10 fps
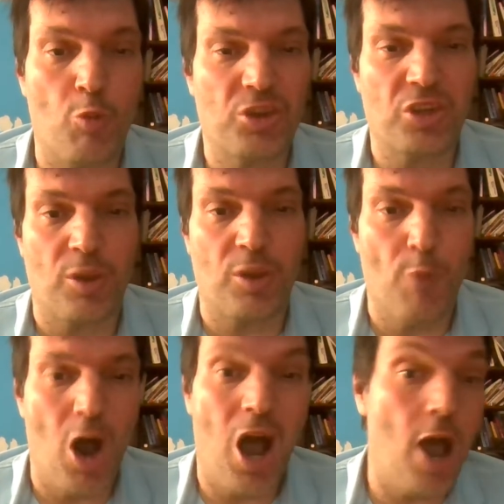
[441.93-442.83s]
wasn't
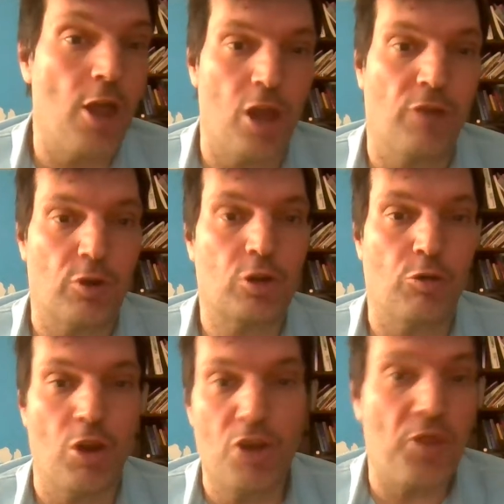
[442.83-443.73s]
the highlight of her career.